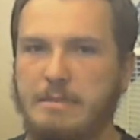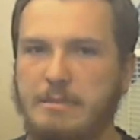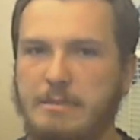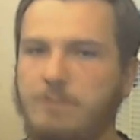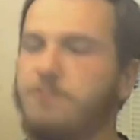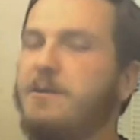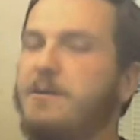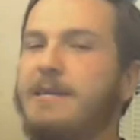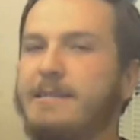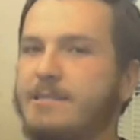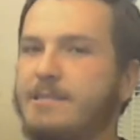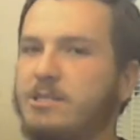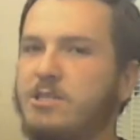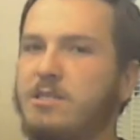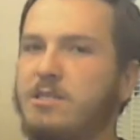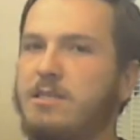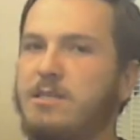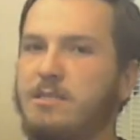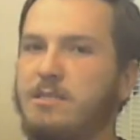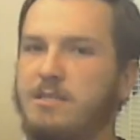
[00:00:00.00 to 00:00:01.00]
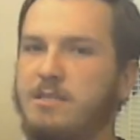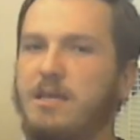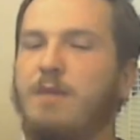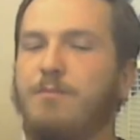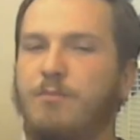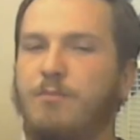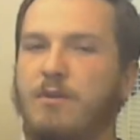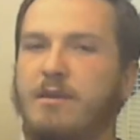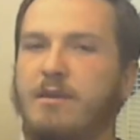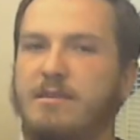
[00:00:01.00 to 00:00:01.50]
Which
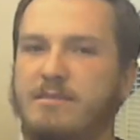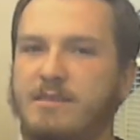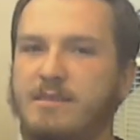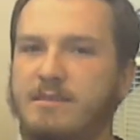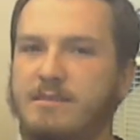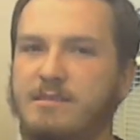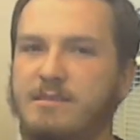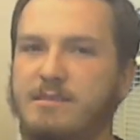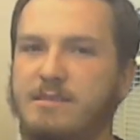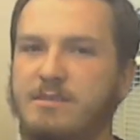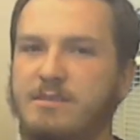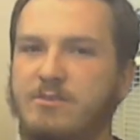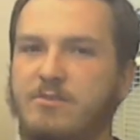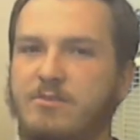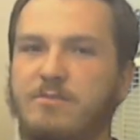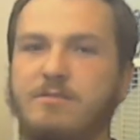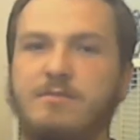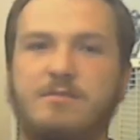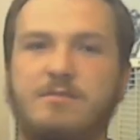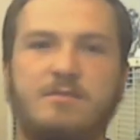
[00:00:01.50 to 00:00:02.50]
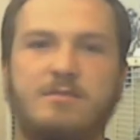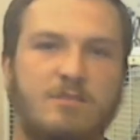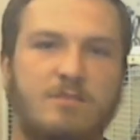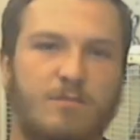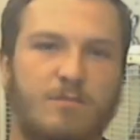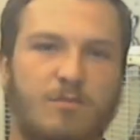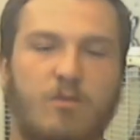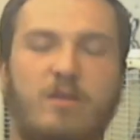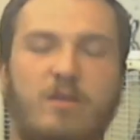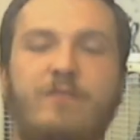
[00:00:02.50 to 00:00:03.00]
that brings us to the
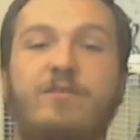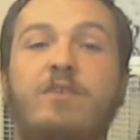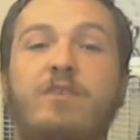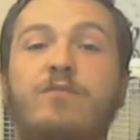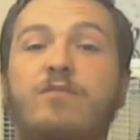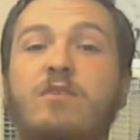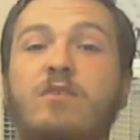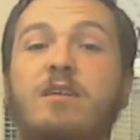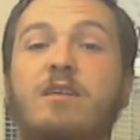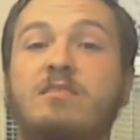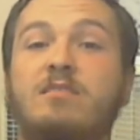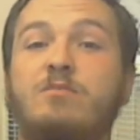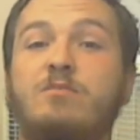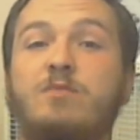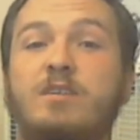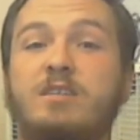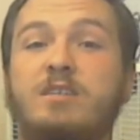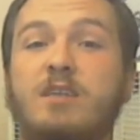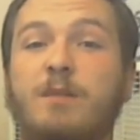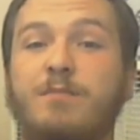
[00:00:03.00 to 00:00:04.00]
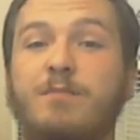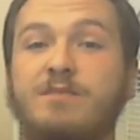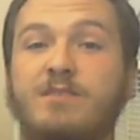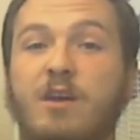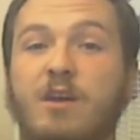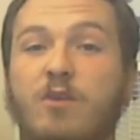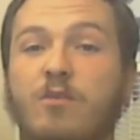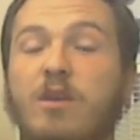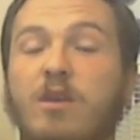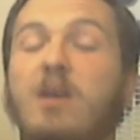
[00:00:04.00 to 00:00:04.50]
preview for next week's
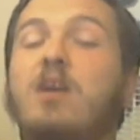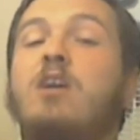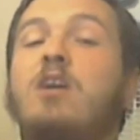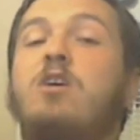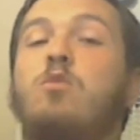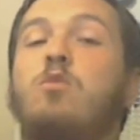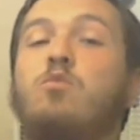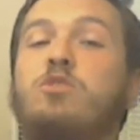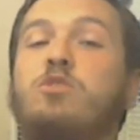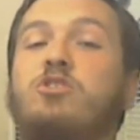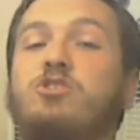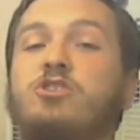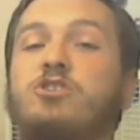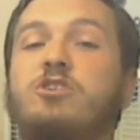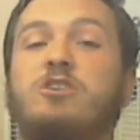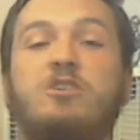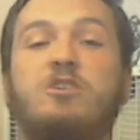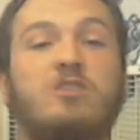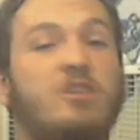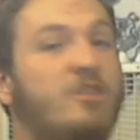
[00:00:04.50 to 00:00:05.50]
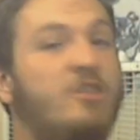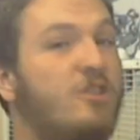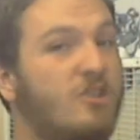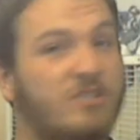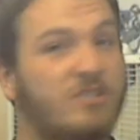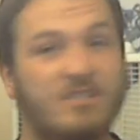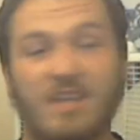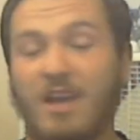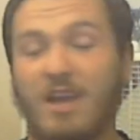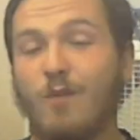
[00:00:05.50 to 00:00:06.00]
episode, which it
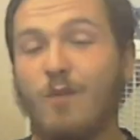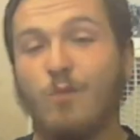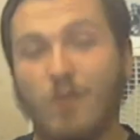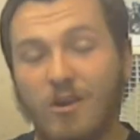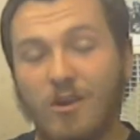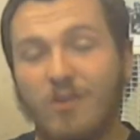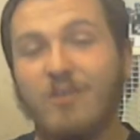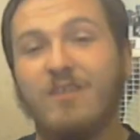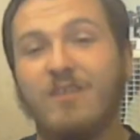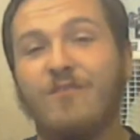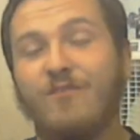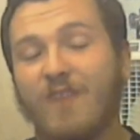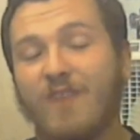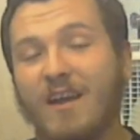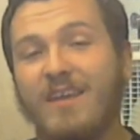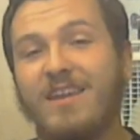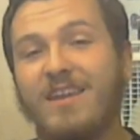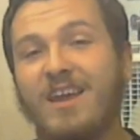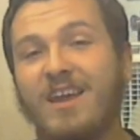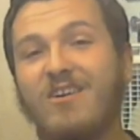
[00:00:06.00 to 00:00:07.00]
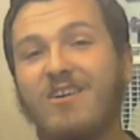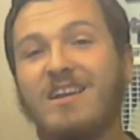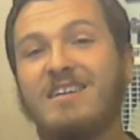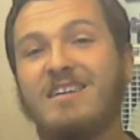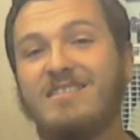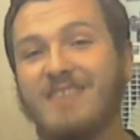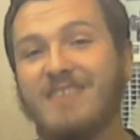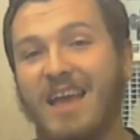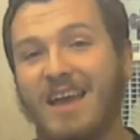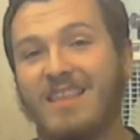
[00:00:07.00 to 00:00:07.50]
looks like we're going to find out
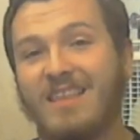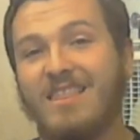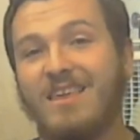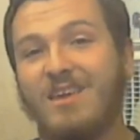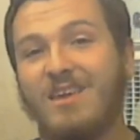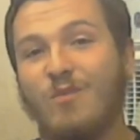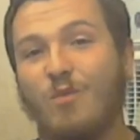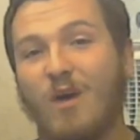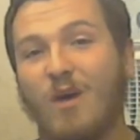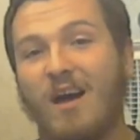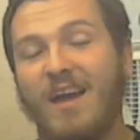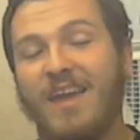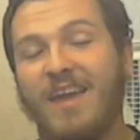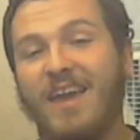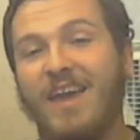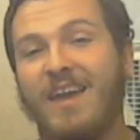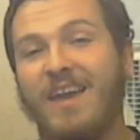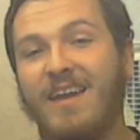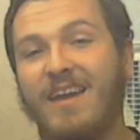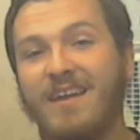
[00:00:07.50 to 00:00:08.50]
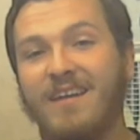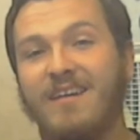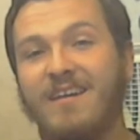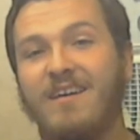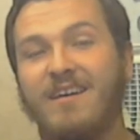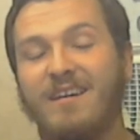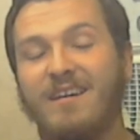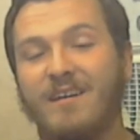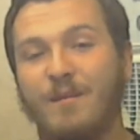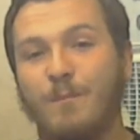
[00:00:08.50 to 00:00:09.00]
exactly why
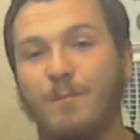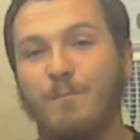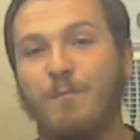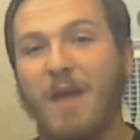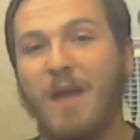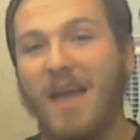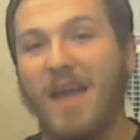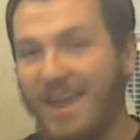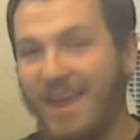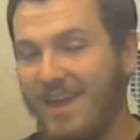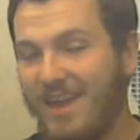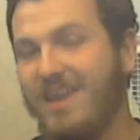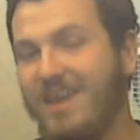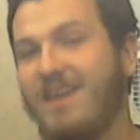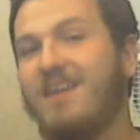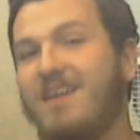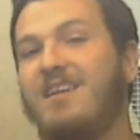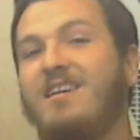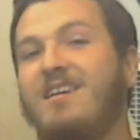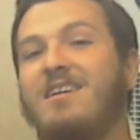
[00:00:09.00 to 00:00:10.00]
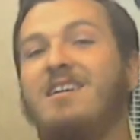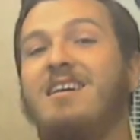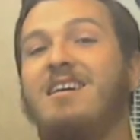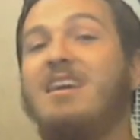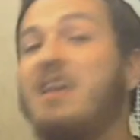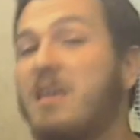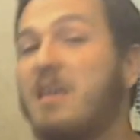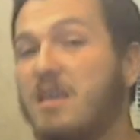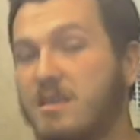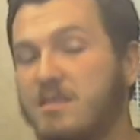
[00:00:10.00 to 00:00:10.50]
May
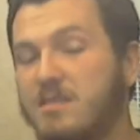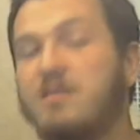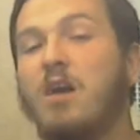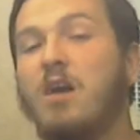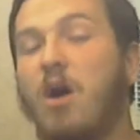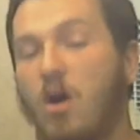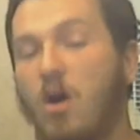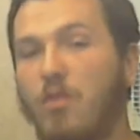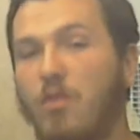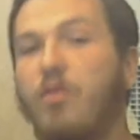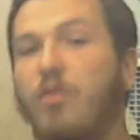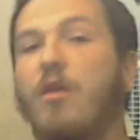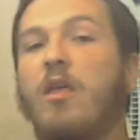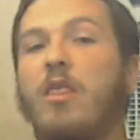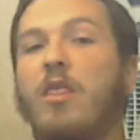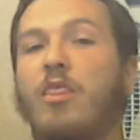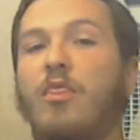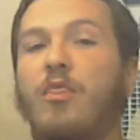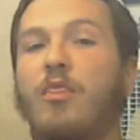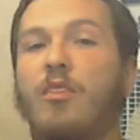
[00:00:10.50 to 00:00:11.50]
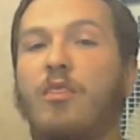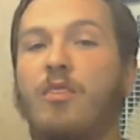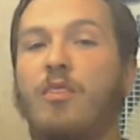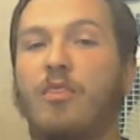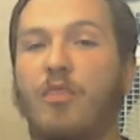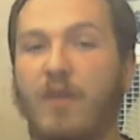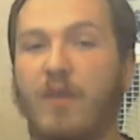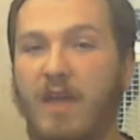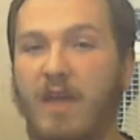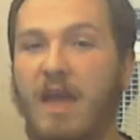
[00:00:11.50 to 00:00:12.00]
is called
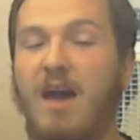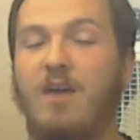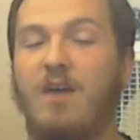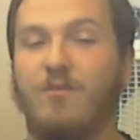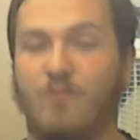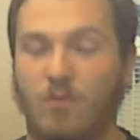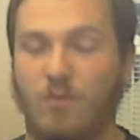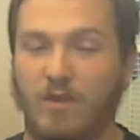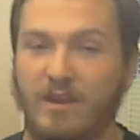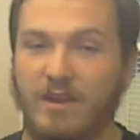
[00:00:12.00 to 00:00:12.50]
the Calvary.